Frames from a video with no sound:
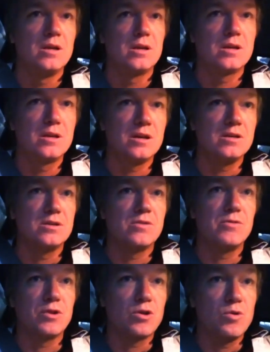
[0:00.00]
Because
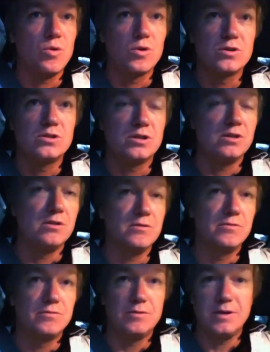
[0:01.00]
over the course
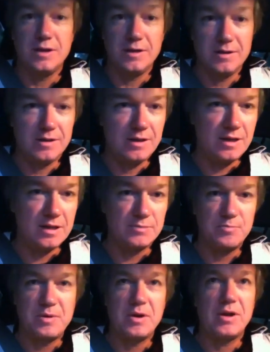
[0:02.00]
of its
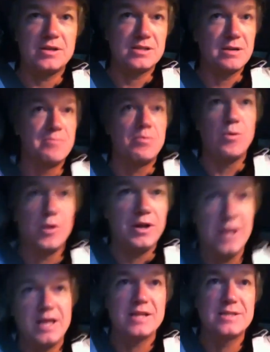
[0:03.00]
period, at some
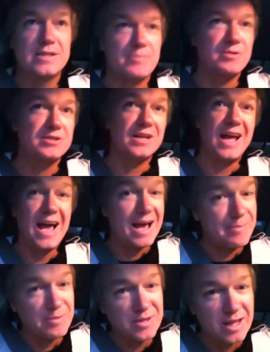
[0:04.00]
point, something's going to
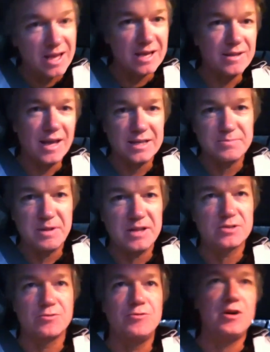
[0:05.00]
happen to that
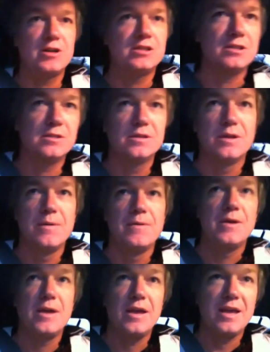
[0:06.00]
exponential function
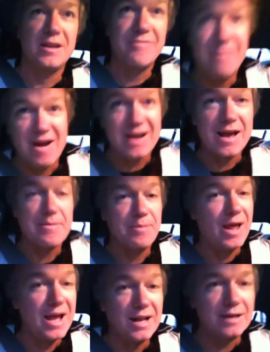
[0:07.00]
in a finite
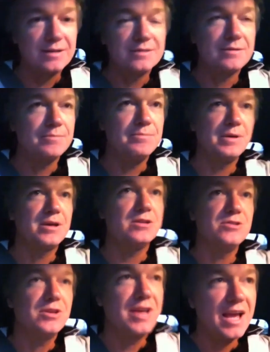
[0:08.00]
planet, because
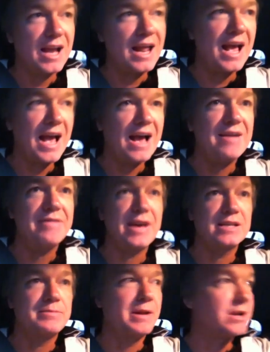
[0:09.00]
you can't have
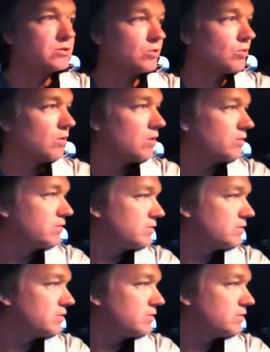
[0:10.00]
exponential growth.